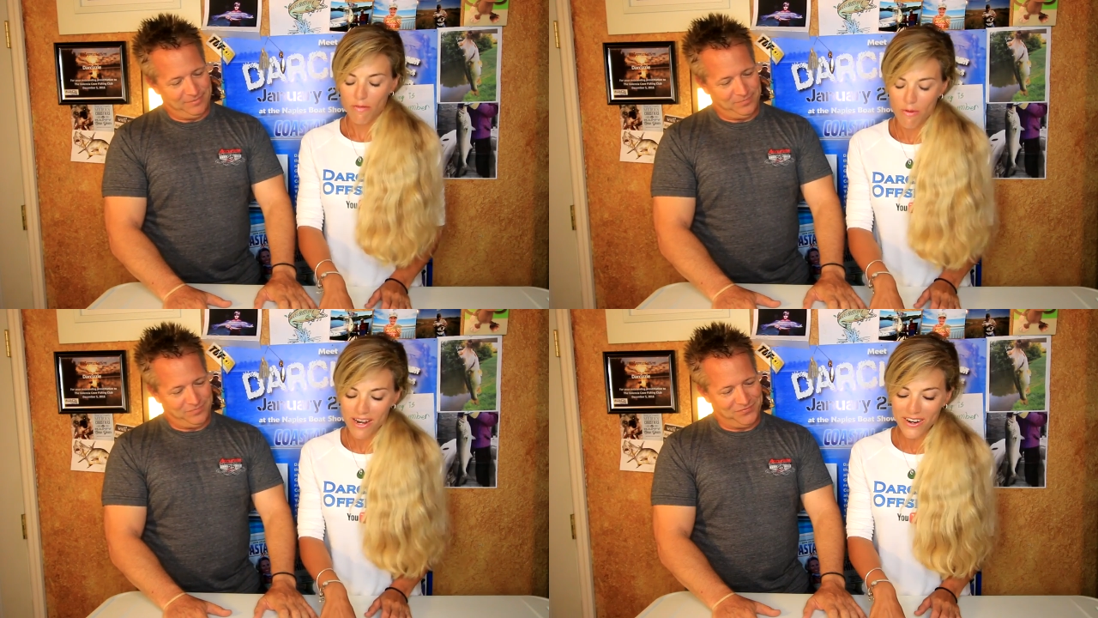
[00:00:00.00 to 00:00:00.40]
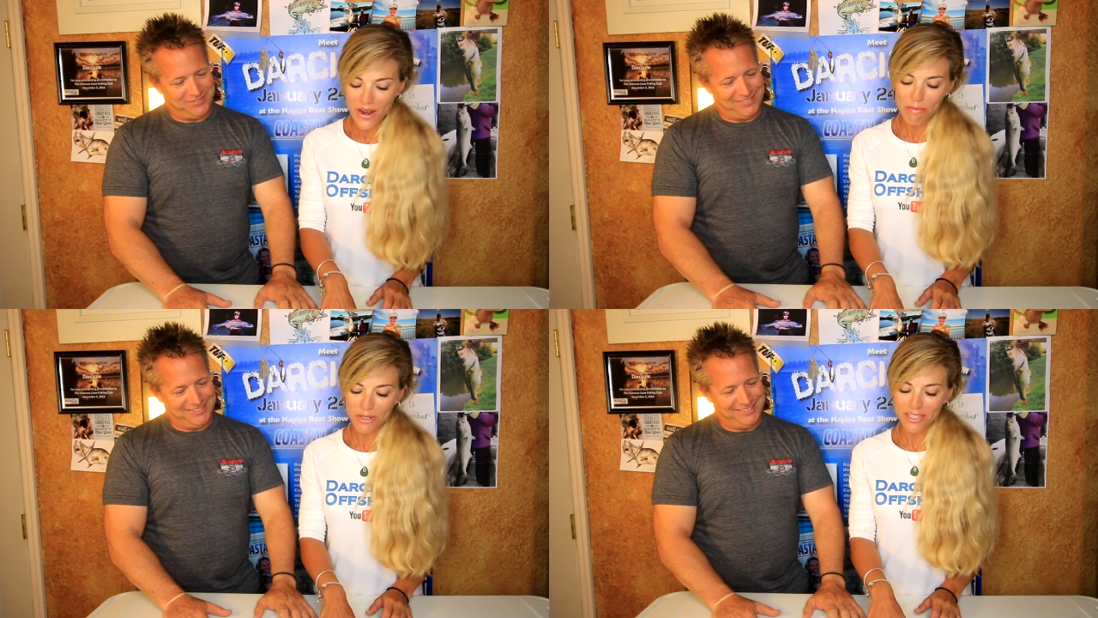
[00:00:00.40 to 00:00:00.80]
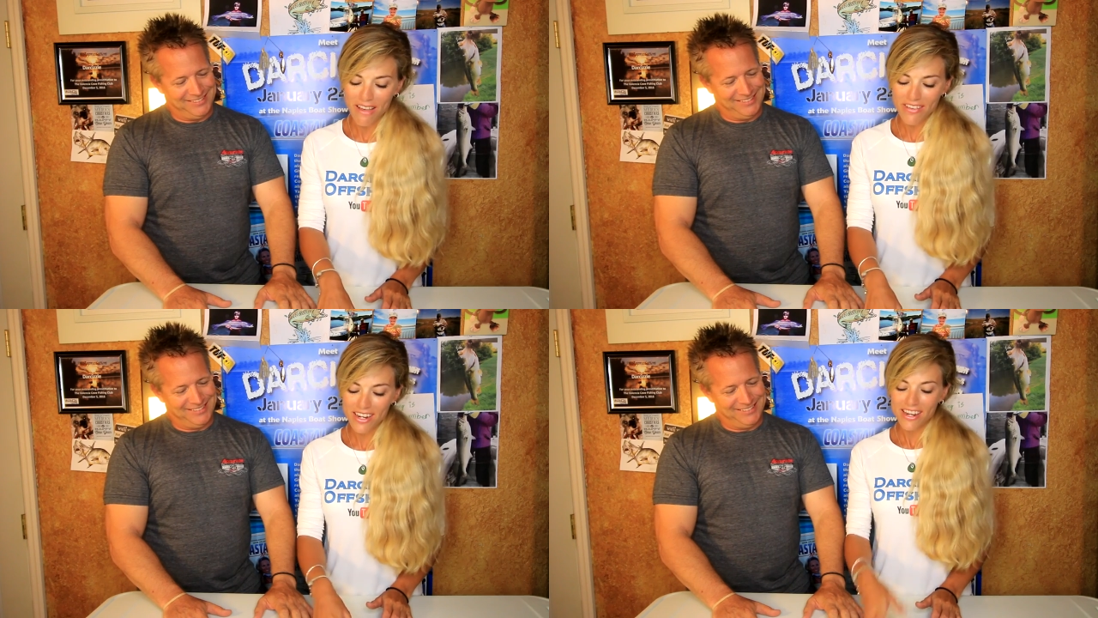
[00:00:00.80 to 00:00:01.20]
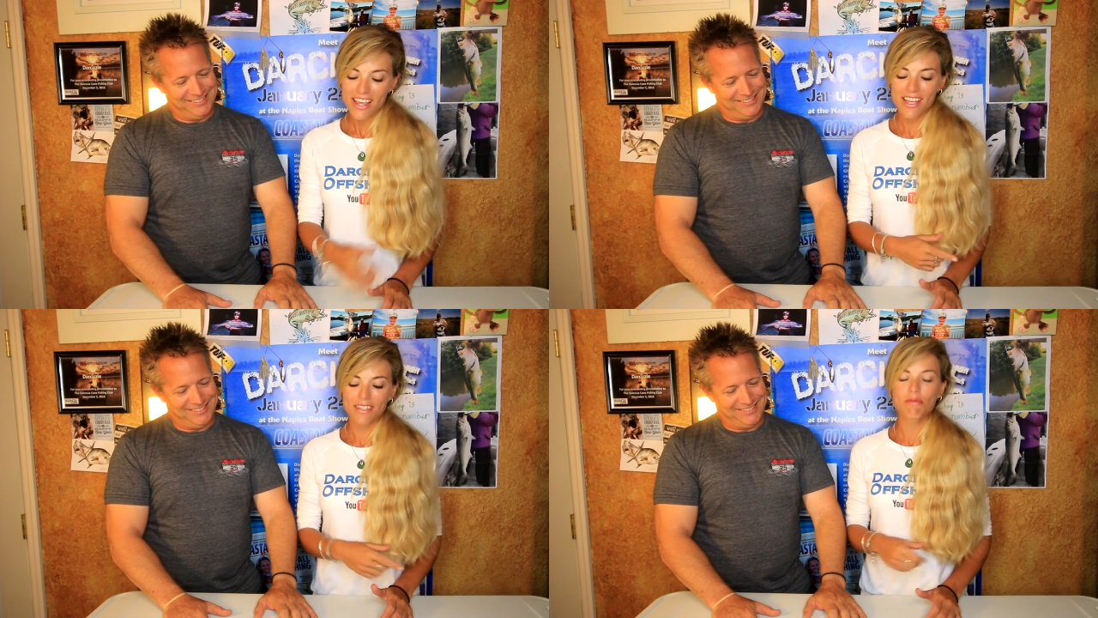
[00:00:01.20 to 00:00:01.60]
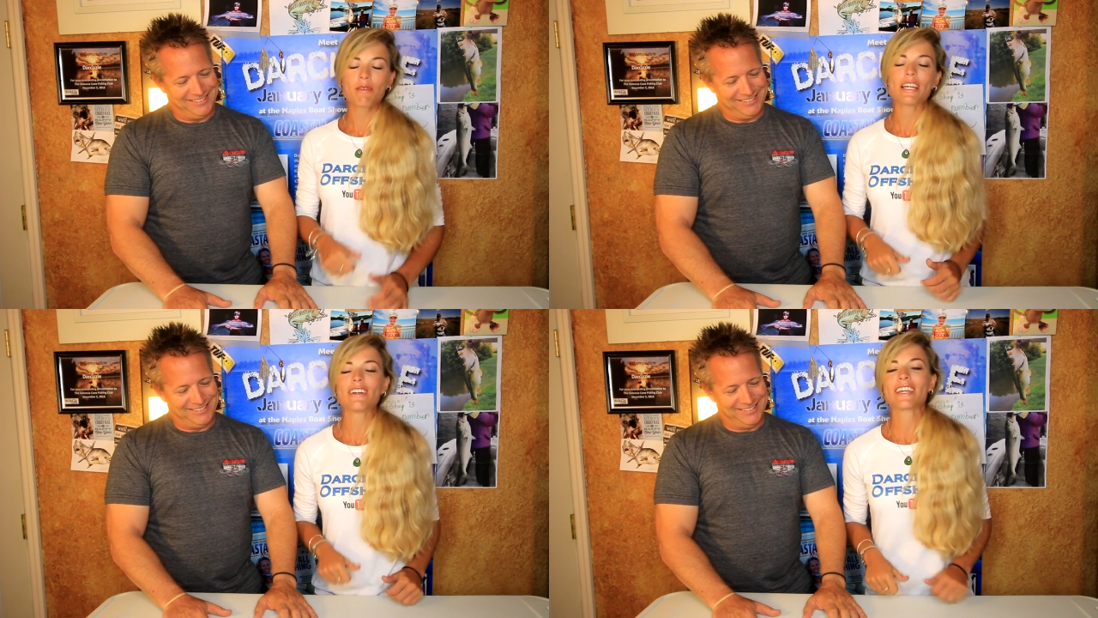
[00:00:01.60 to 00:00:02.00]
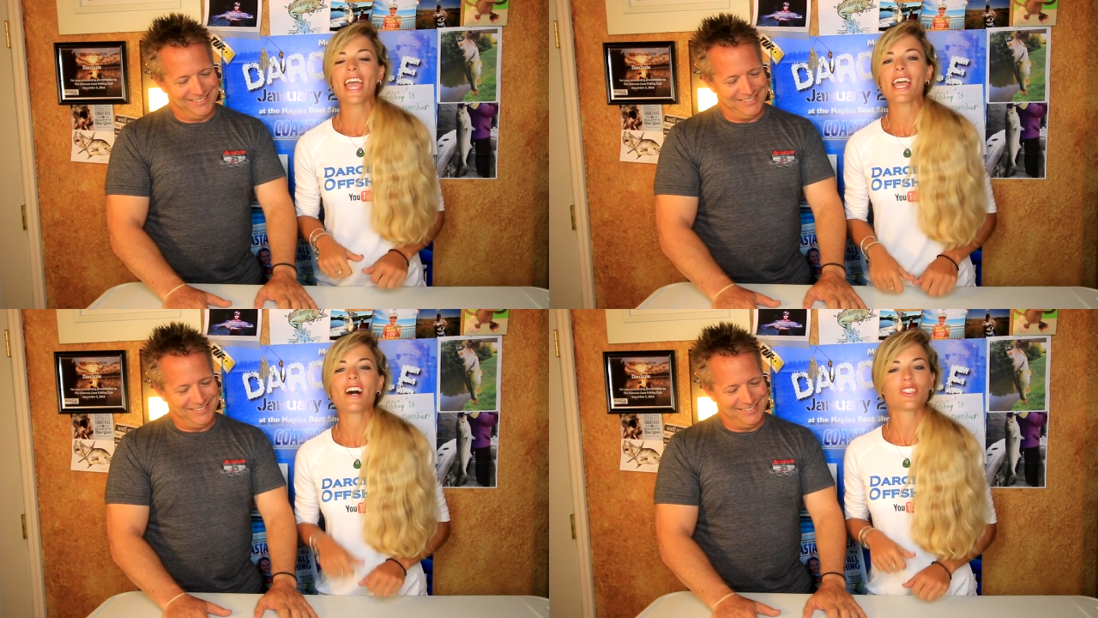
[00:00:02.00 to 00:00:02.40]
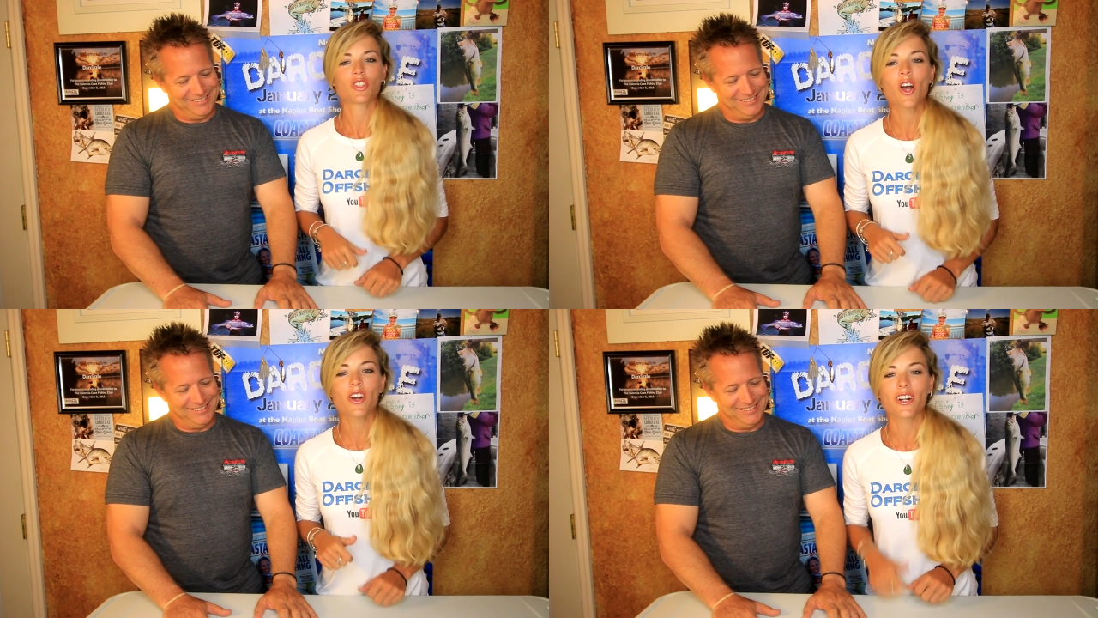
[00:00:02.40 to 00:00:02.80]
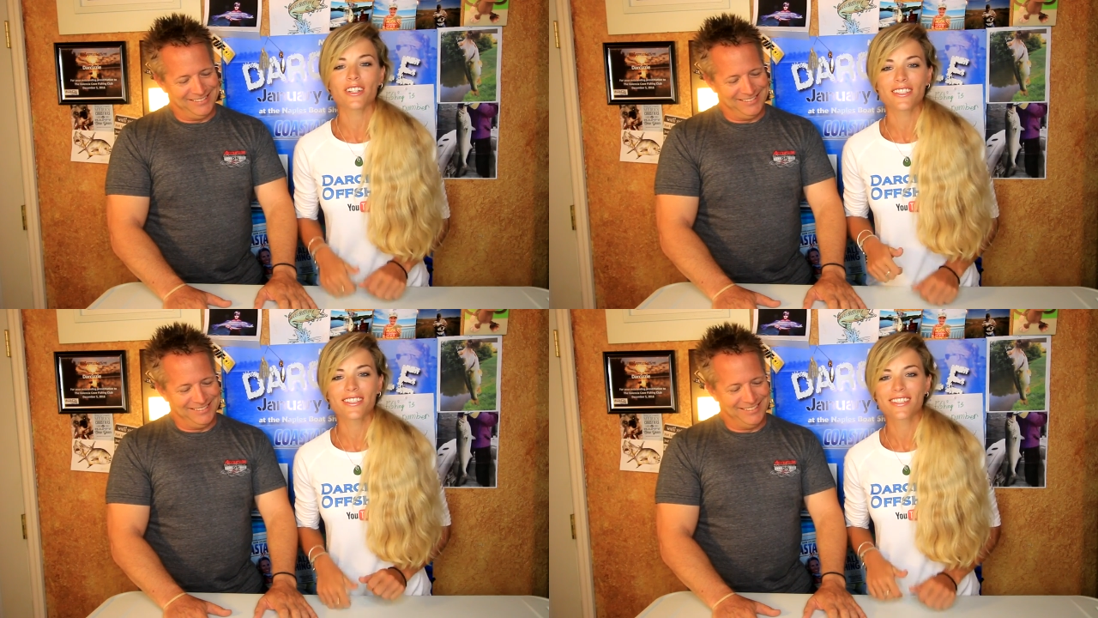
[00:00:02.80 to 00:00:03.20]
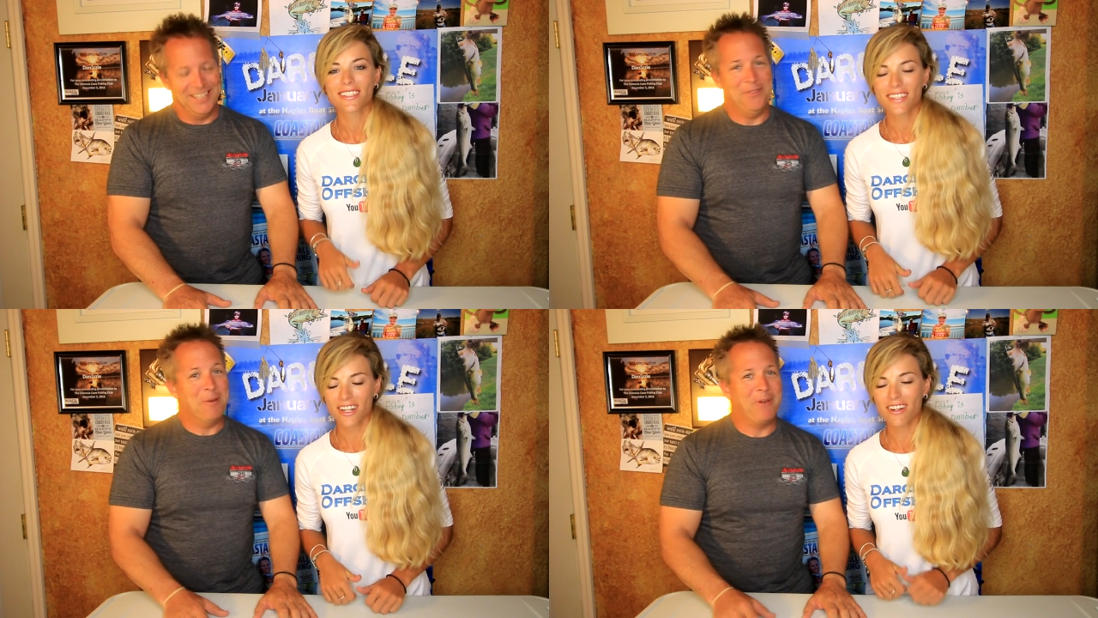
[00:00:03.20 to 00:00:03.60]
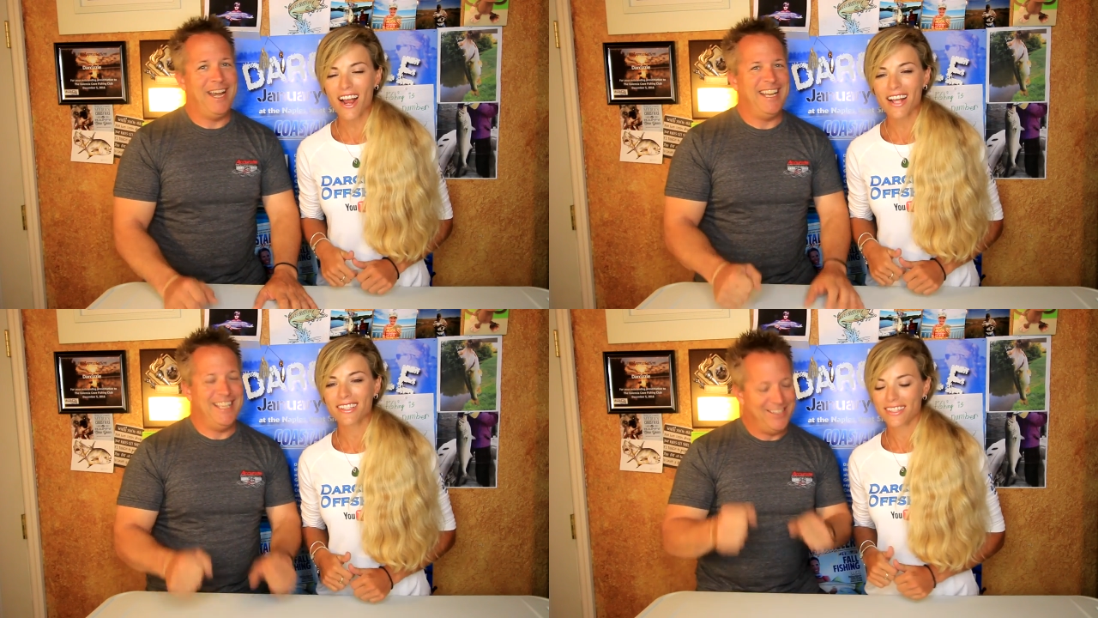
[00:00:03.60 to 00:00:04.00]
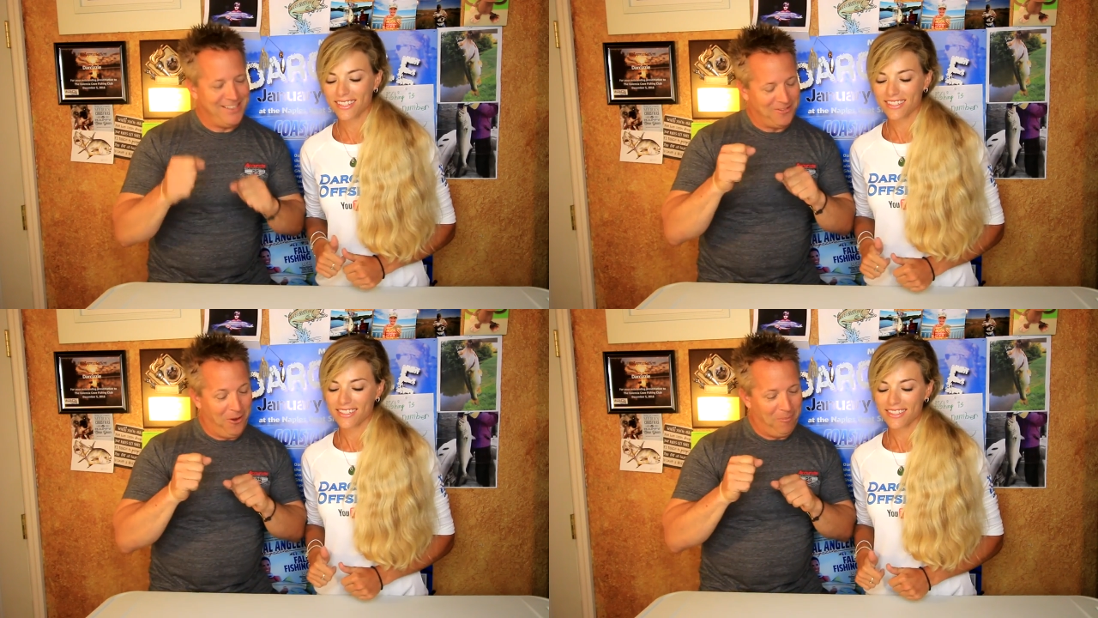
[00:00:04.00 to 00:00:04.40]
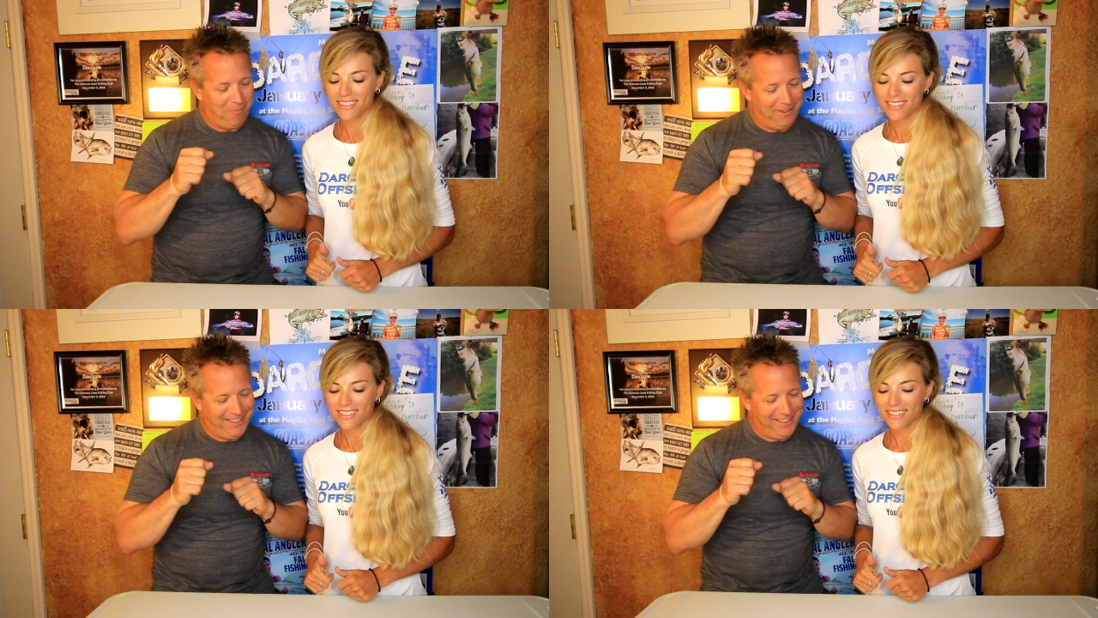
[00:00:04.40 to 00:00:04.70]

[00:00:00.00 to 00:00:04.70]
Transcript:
Speaker 1: Winner number seven is Reel Chaos Charters.
Speaker 2: Number Congrats. eight is oh,